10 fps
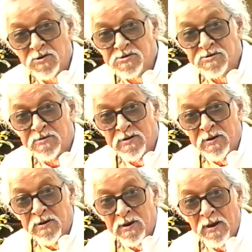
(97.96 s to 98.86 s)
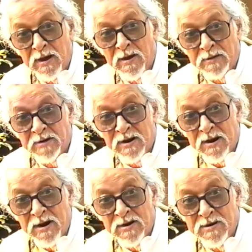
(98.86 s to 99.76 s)
lost at
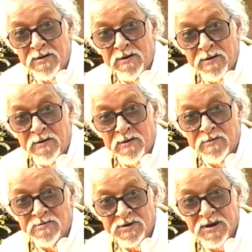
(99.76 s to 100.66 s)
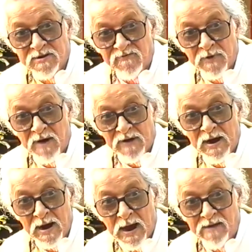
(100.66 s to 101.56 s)
an early stage
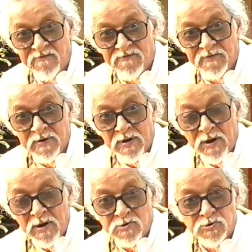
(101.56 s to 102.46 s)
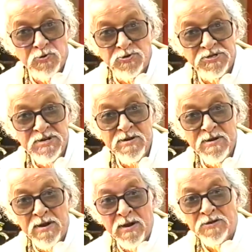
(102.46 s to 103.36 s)
of her life. So
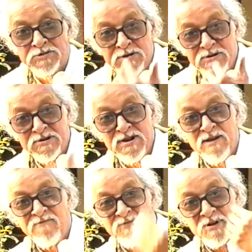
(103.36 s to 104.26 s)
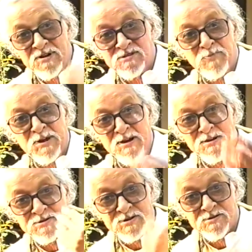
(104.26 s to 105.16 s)
she relived her
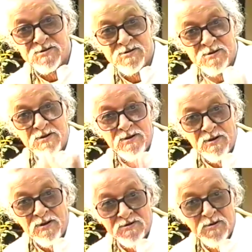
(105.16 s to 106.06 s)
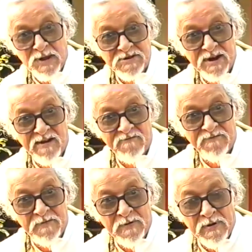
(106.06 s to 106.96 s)
experiences, she must have,